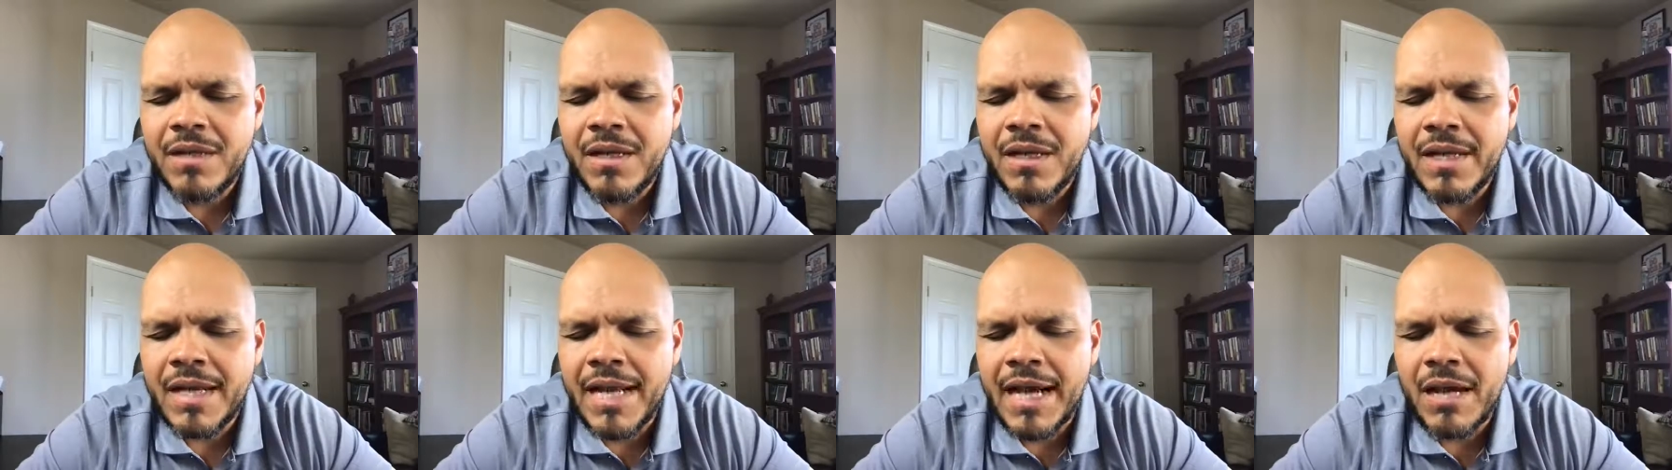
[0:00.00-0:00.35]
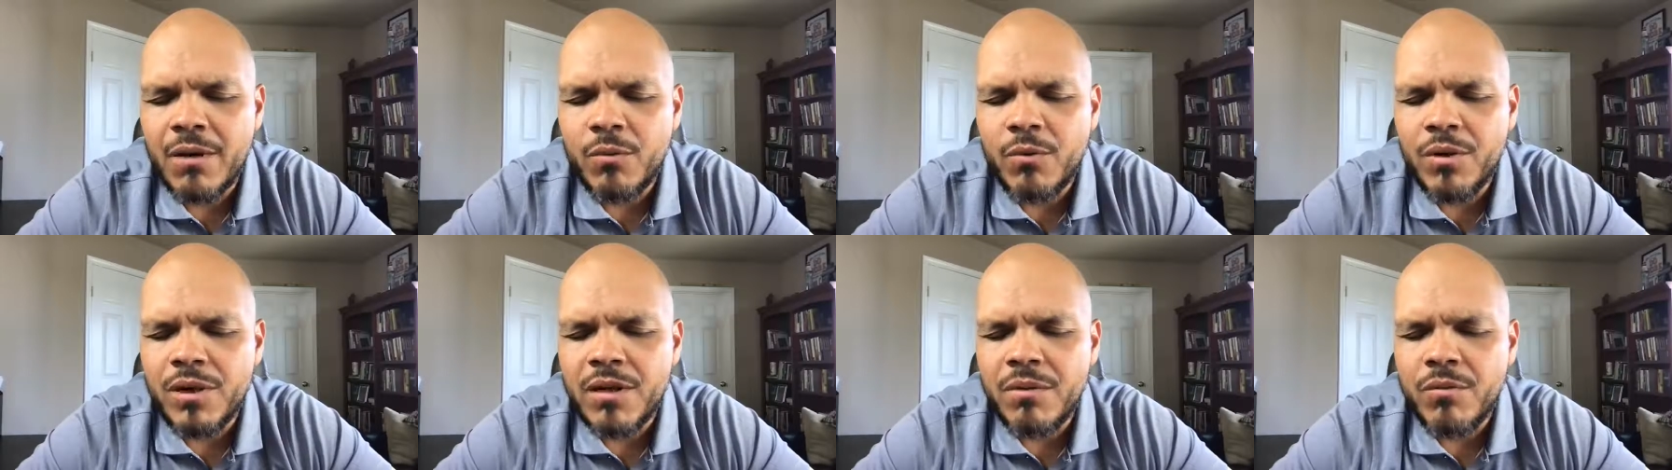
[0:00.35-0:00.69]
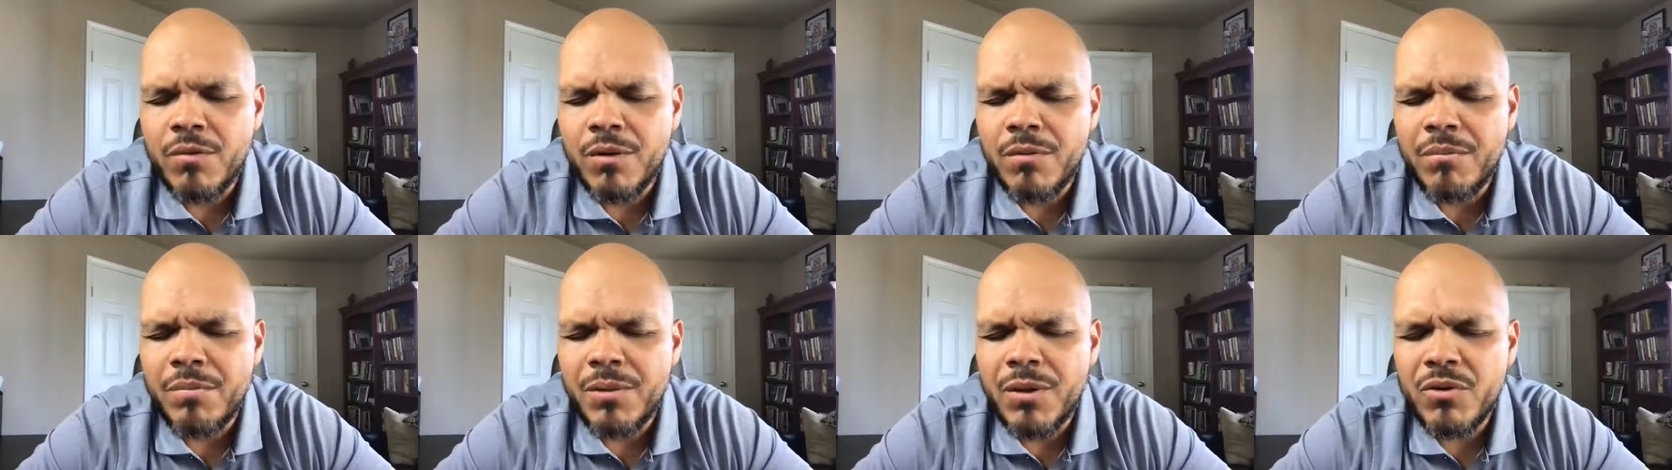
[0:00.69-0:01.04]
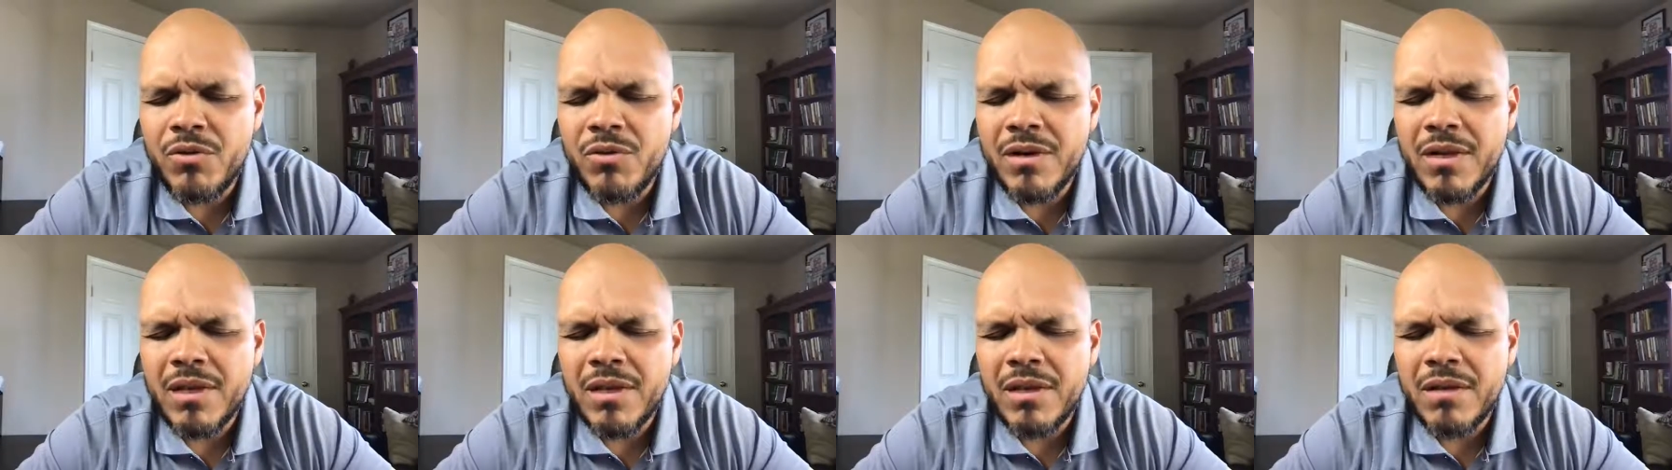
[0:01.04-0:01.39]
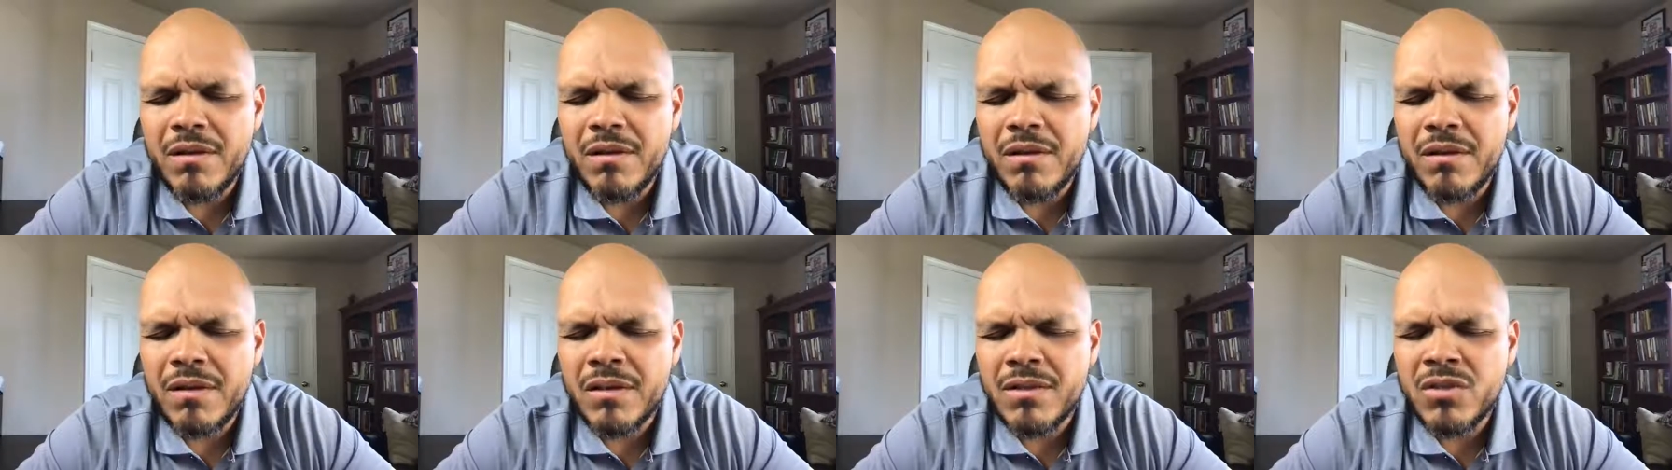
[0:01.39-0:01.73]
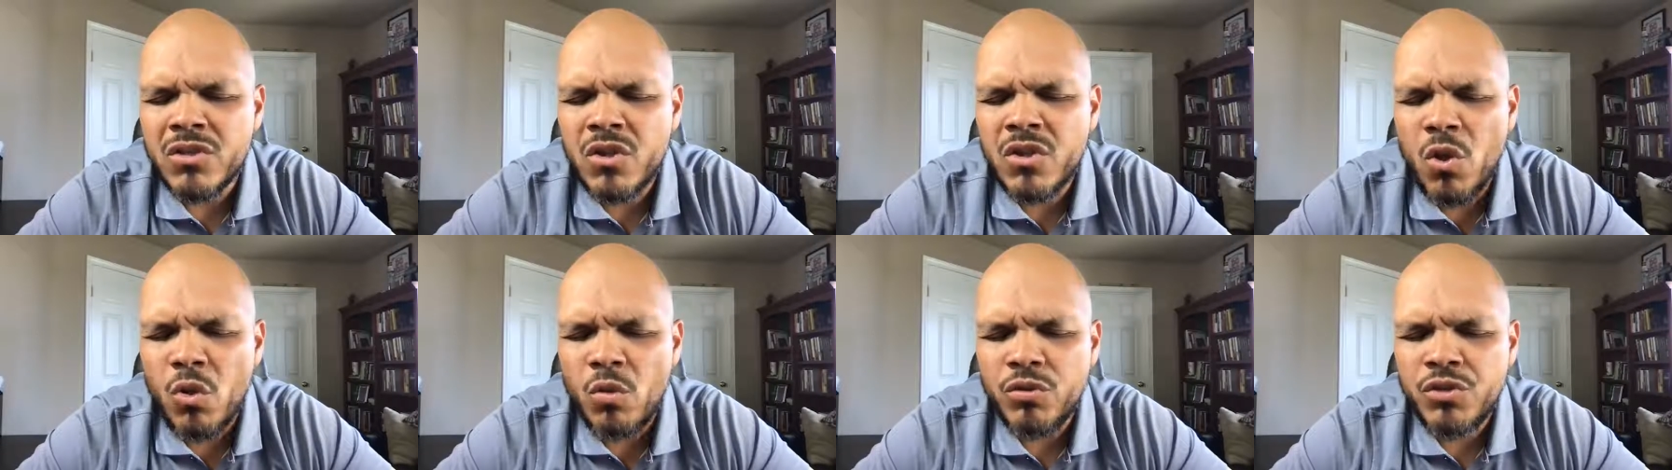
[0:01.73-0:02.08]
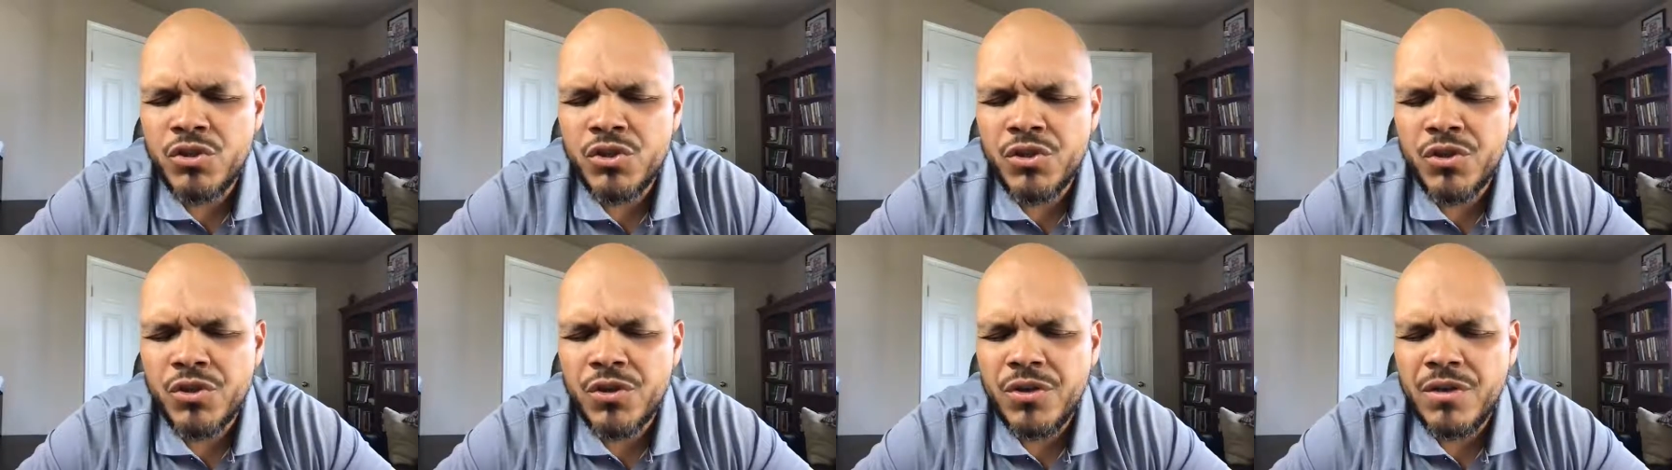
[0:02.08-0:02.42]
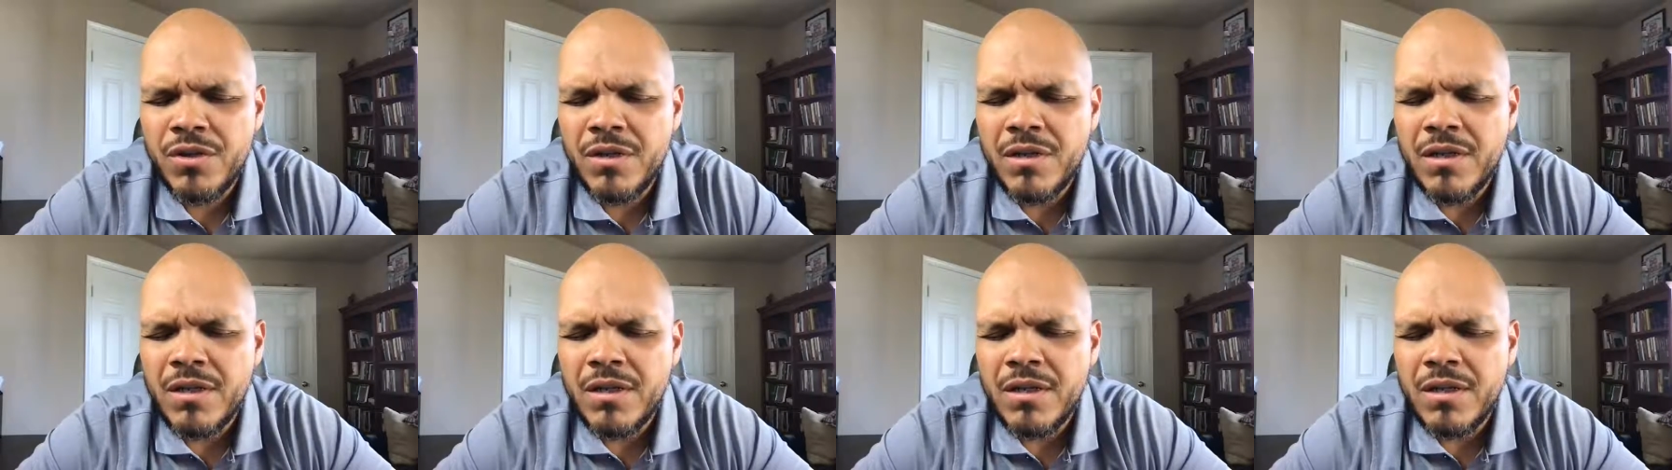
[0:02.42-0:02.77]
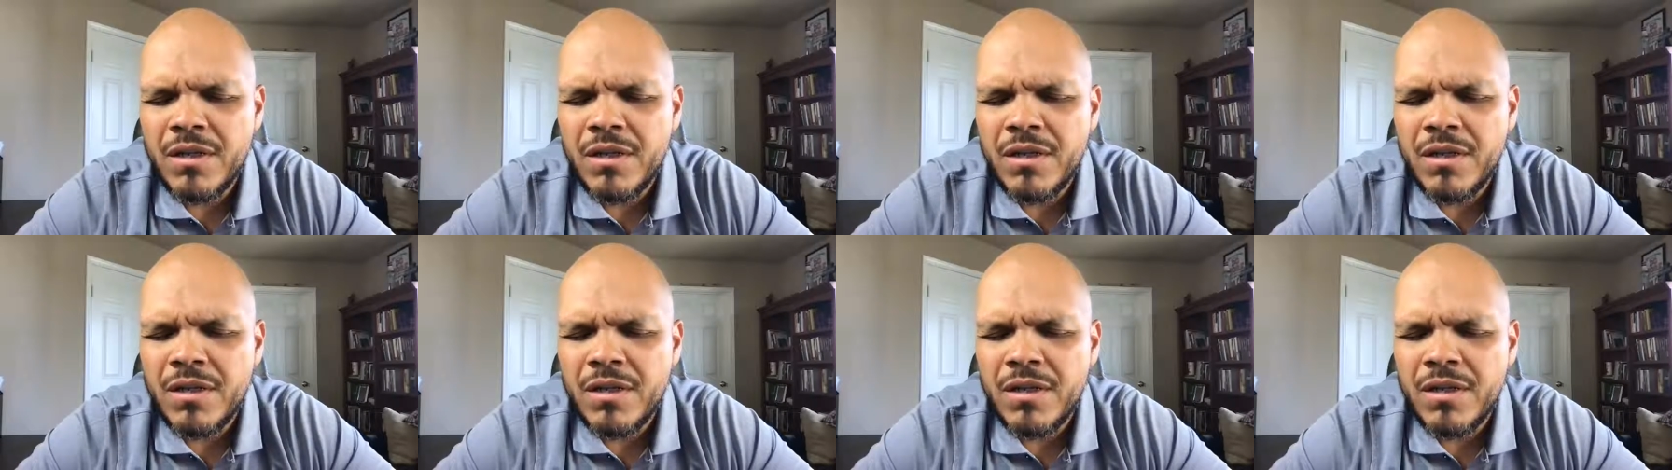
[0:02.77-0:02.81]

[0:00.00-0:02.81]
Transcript: And God, we rebuke this culture,